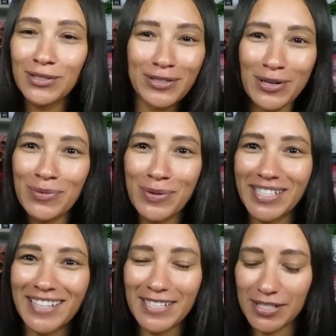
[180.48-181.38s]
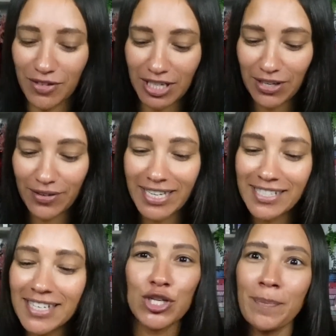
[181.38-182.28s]
you know what this video
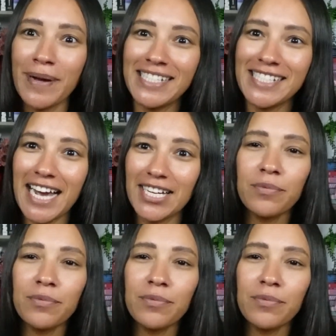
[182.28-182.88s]
is, Shop My Stash.